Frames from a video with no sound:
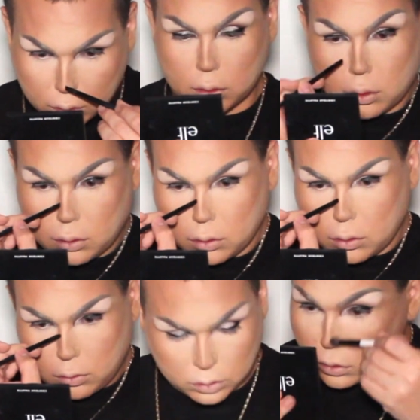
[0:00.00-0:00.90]
And to
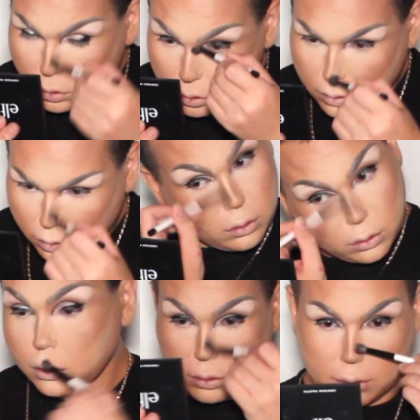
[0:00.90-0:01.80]
really define this
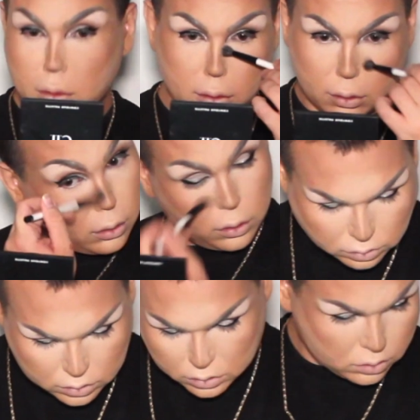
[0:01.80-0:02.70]
area, I'm going to be